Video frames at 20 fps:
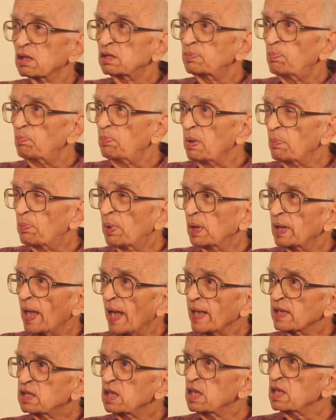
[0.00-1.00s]
people like
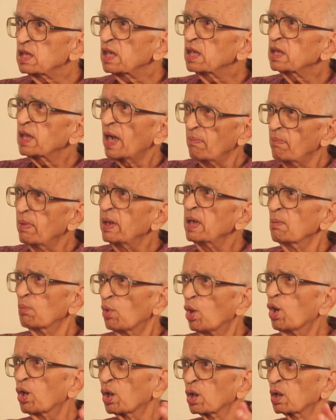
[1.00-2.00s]
CCS and many
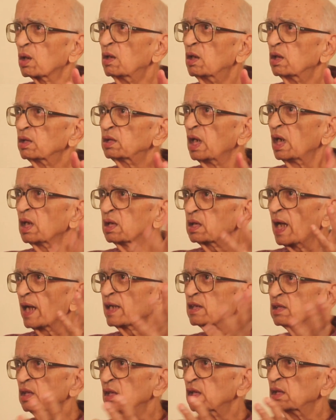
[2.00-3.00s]
more think
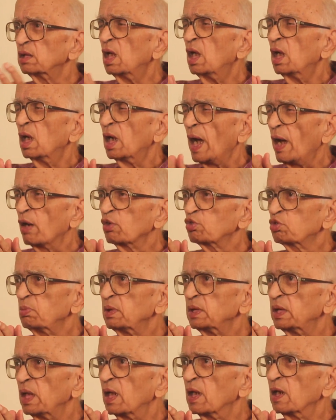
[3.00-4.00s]
tanks have to be
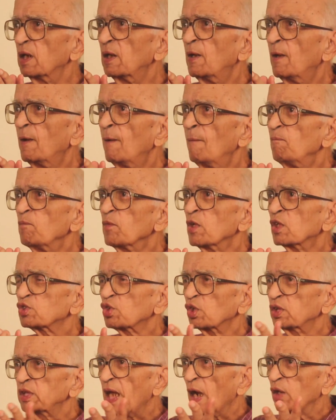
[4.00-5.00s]
there. So
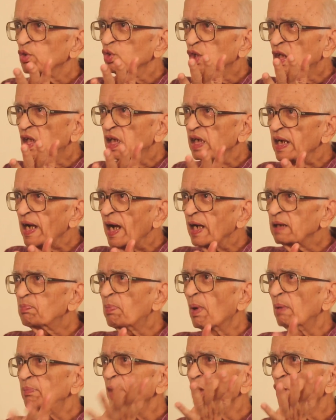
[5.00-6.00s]
they have to create
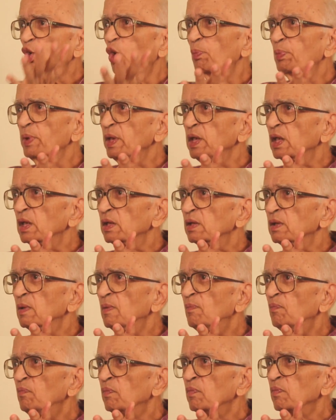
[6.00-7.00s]
public opinion.
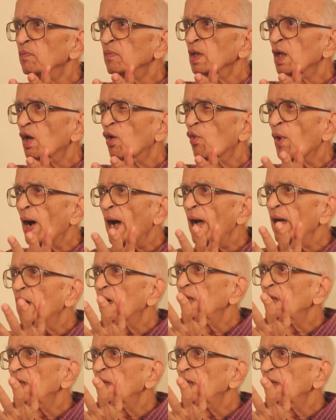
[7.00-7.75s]
Why a